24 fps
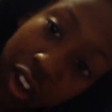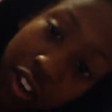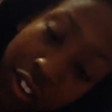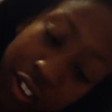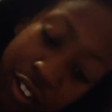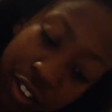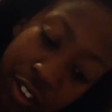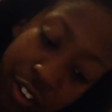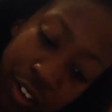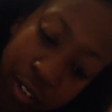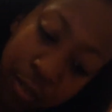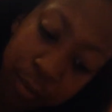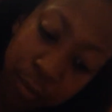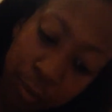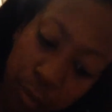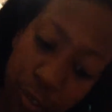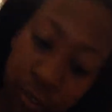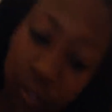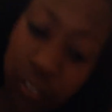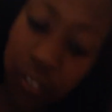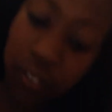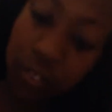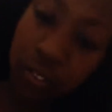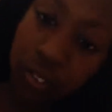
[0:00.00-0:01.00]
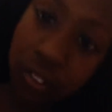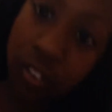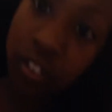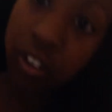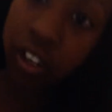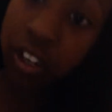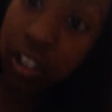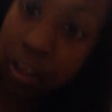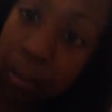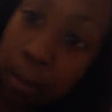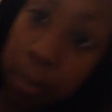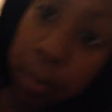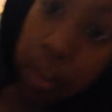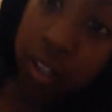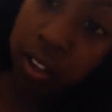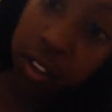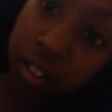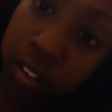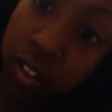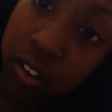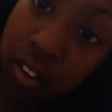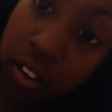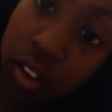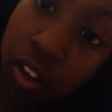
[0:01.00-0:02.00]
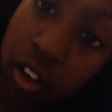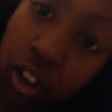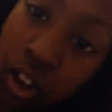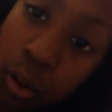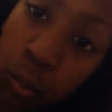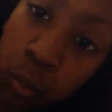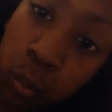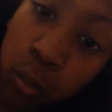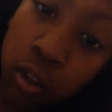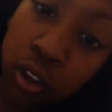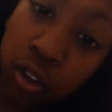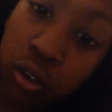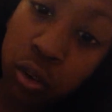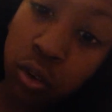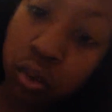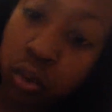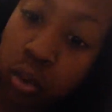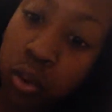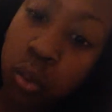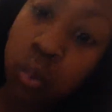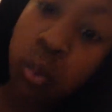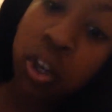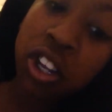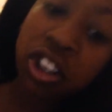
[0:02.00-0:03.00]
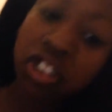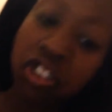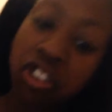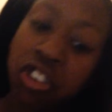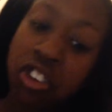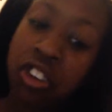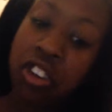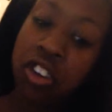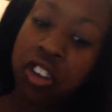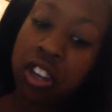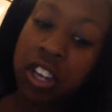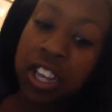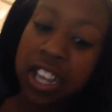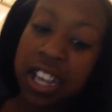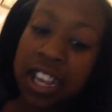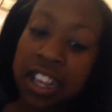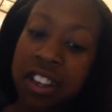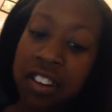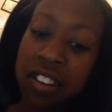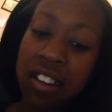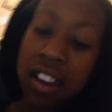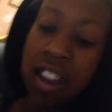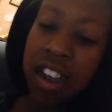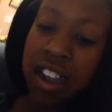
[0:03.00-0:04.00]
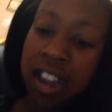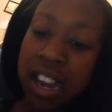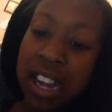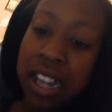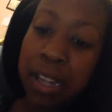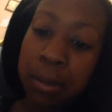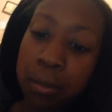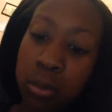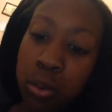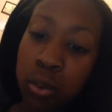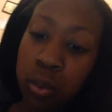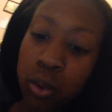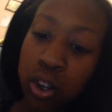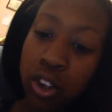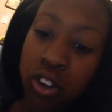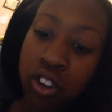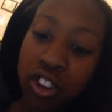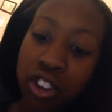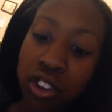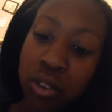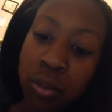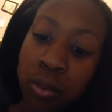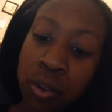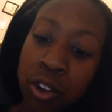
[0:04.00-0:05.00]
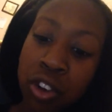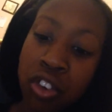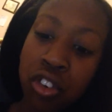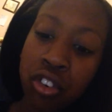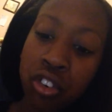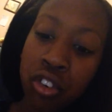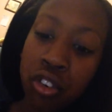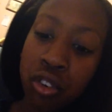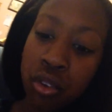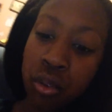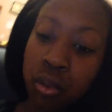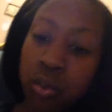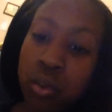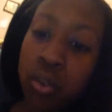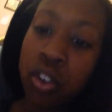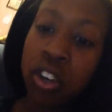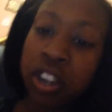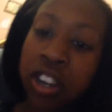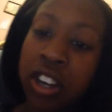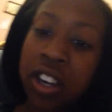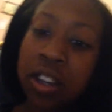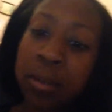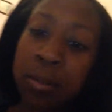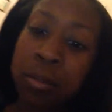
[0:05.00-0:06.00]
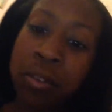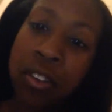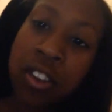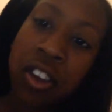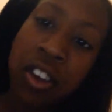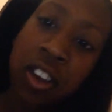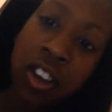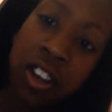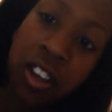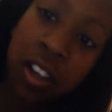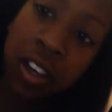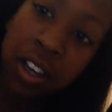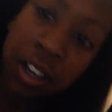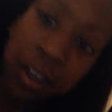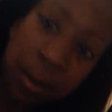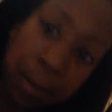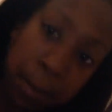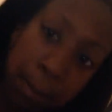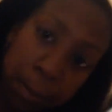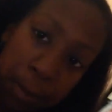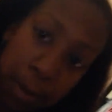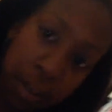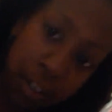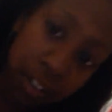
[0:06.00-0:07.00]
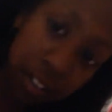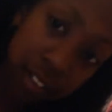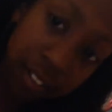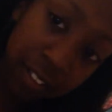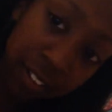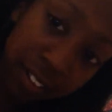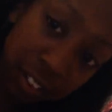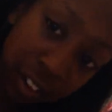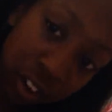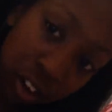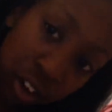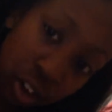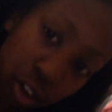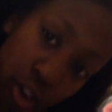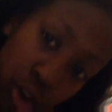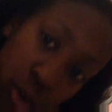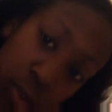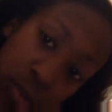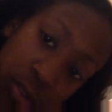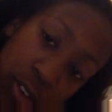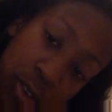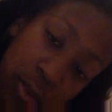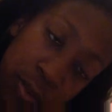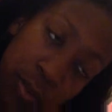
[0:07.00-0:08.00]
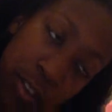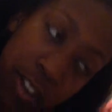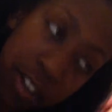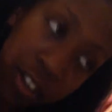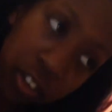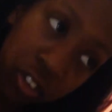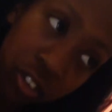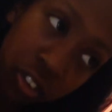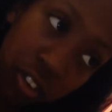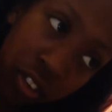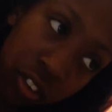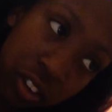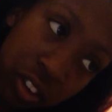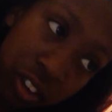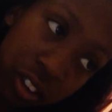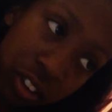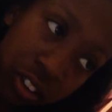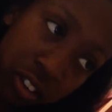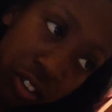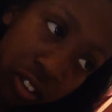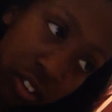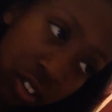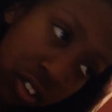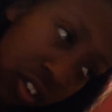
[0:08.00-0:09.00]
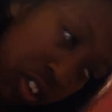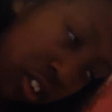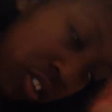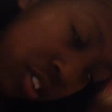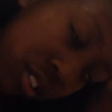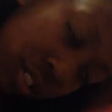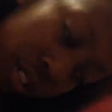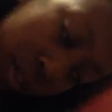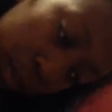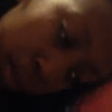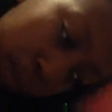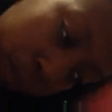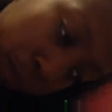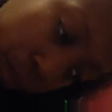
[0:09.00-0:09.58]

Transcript: for 5th grade, but we don't switch 8 times. We only switch 2 times. But like our homeroom teacher teaches us